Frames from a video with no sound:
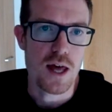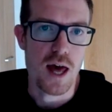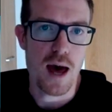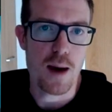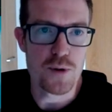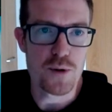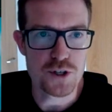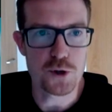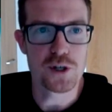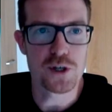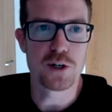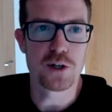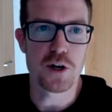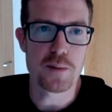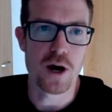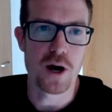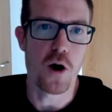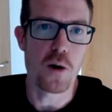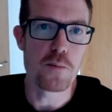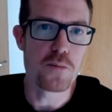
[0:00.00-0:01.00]
We're talking a
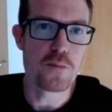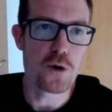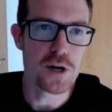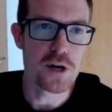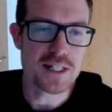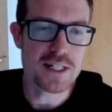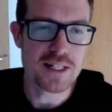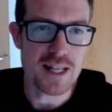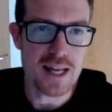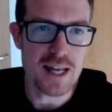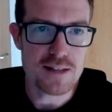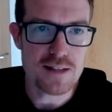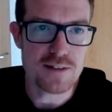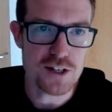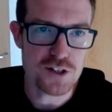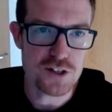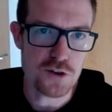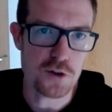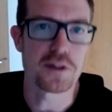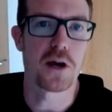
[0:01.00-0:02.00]
lot about onboarding today.
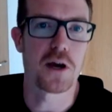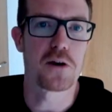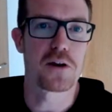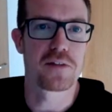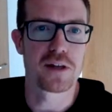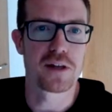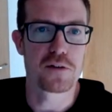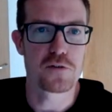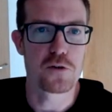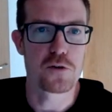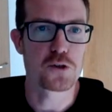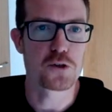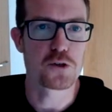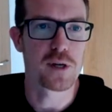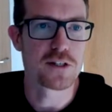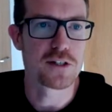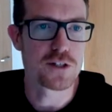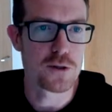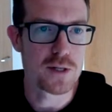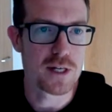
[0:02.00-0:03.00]
That's not the only thing, of course,
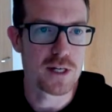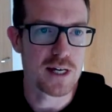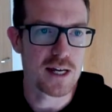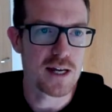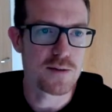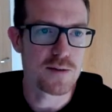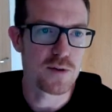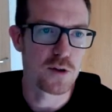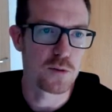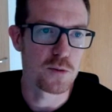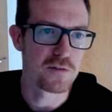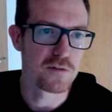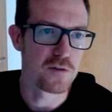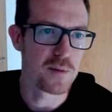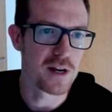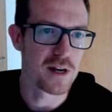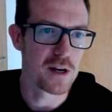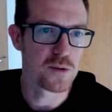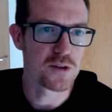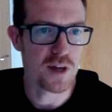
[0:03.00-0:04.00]
we can do here. You'll be
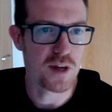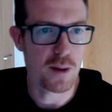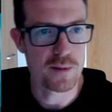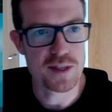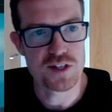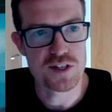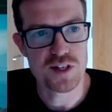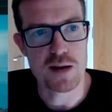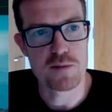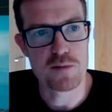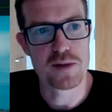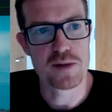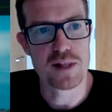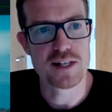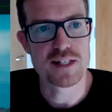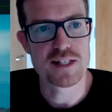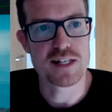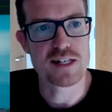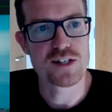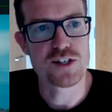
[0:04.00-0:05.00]
familiar with some of these
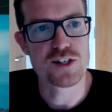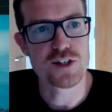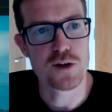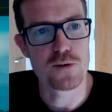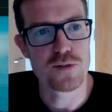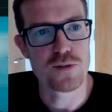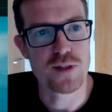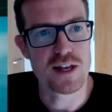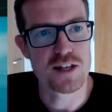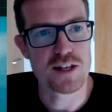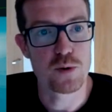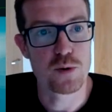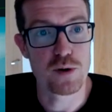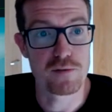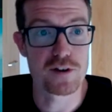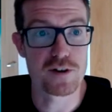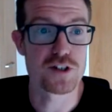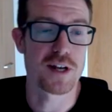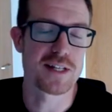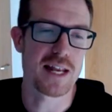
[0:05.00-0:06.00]
capabilities. So there's
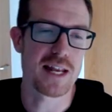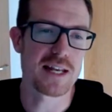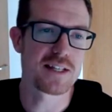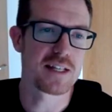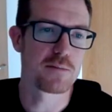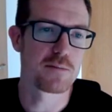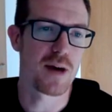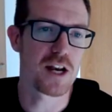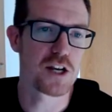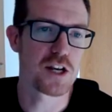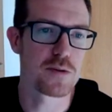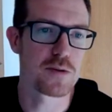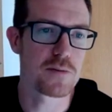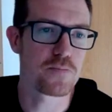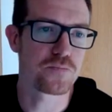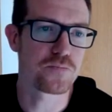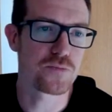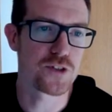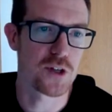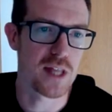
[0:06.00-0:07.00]
privileged identity
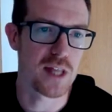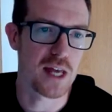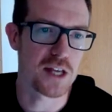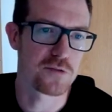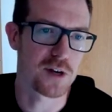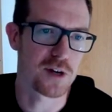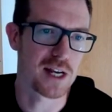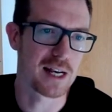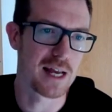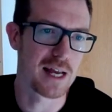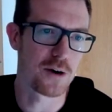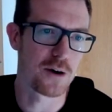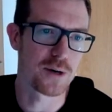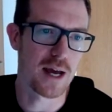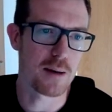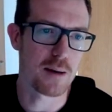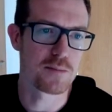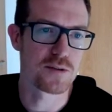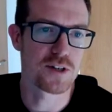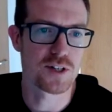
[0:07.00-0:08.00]
management. So that's for
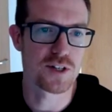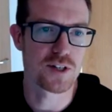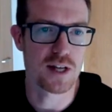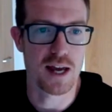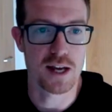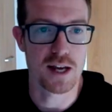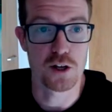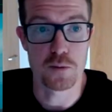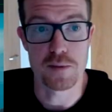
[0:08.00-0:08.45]
cloud apps.